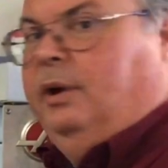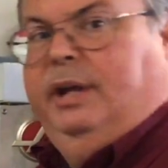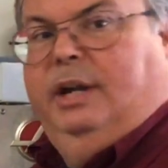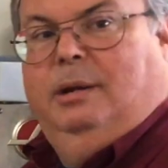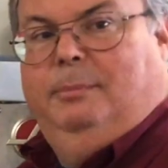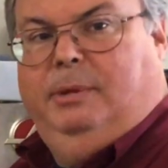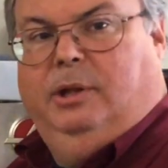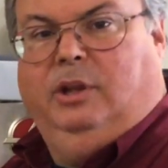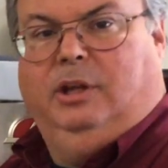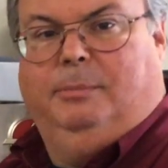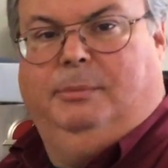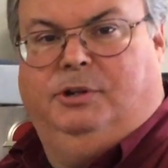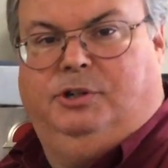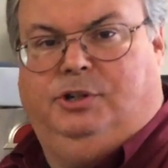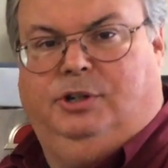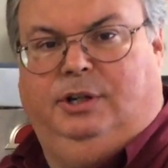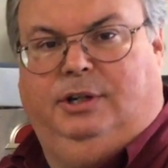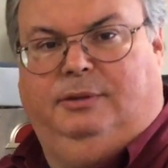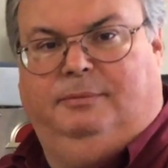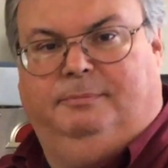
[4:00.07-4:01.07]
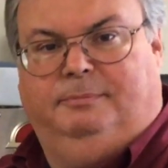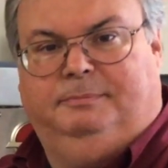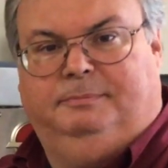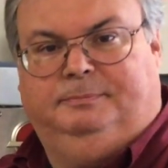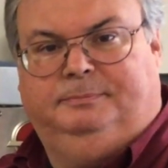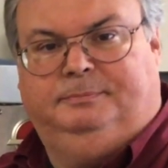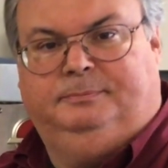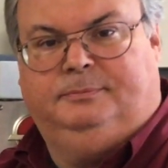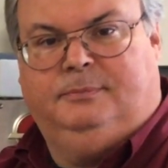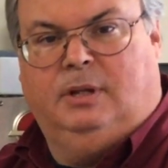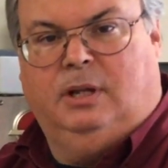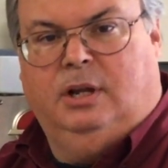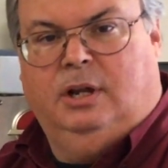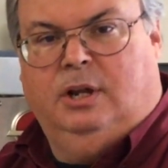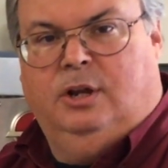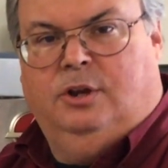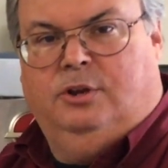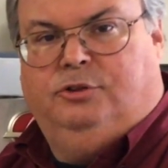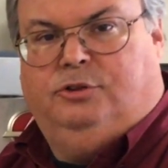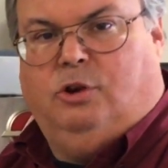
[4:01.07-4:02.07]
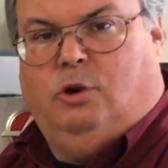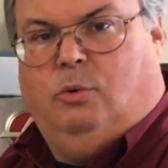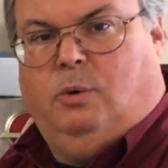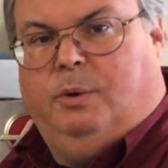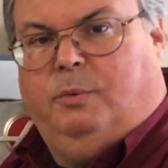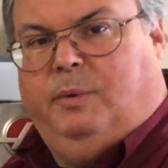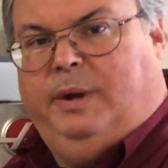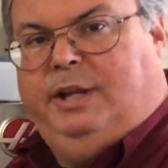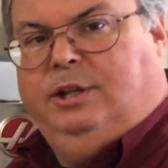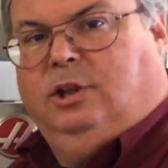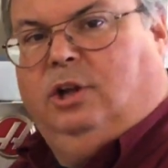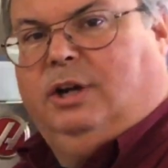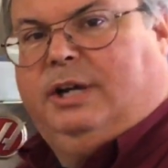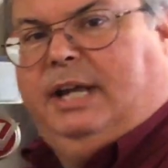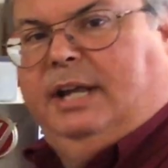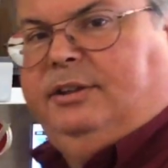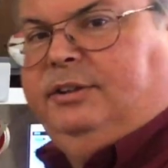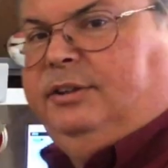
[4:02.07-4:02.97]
in a milling machine. So when we look at